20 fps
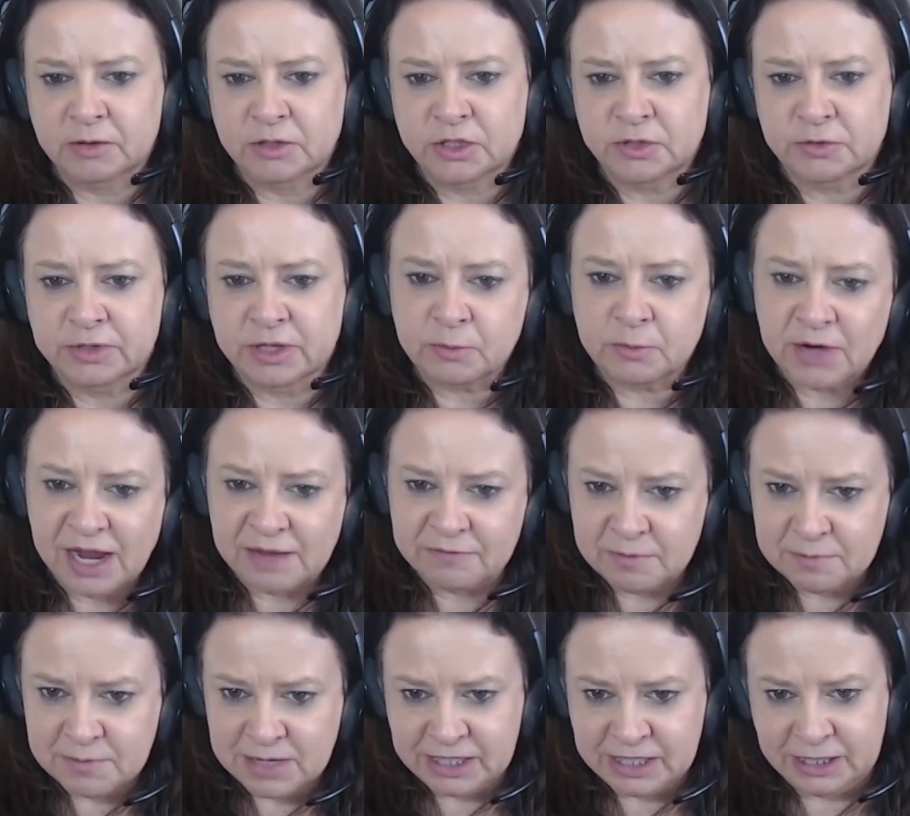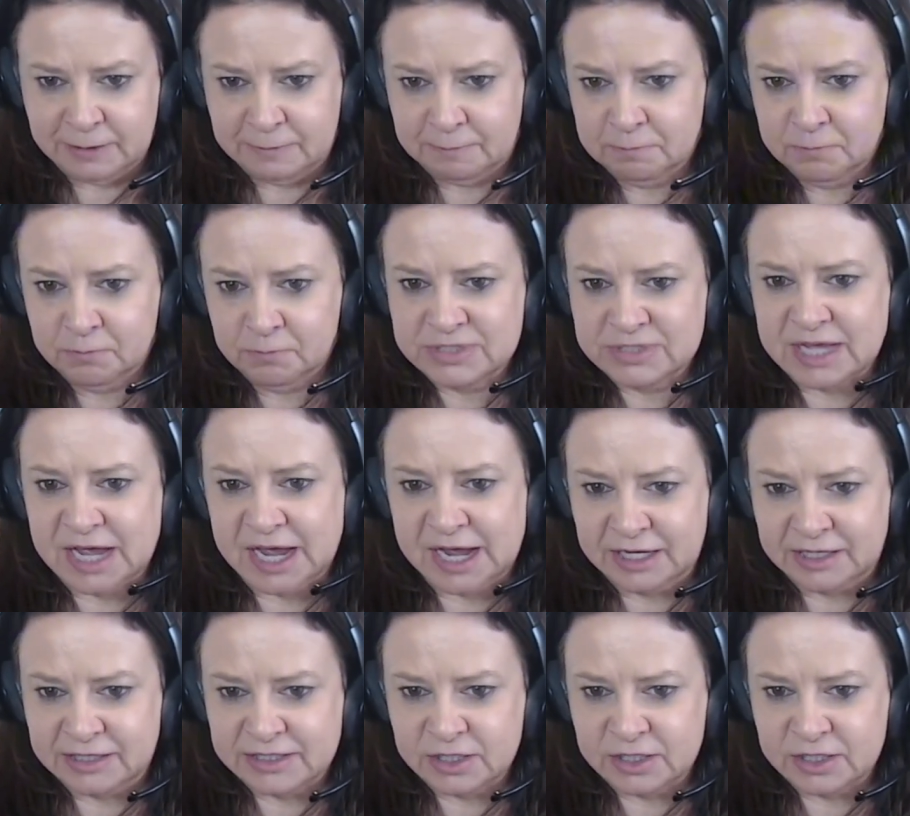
doing the private money side.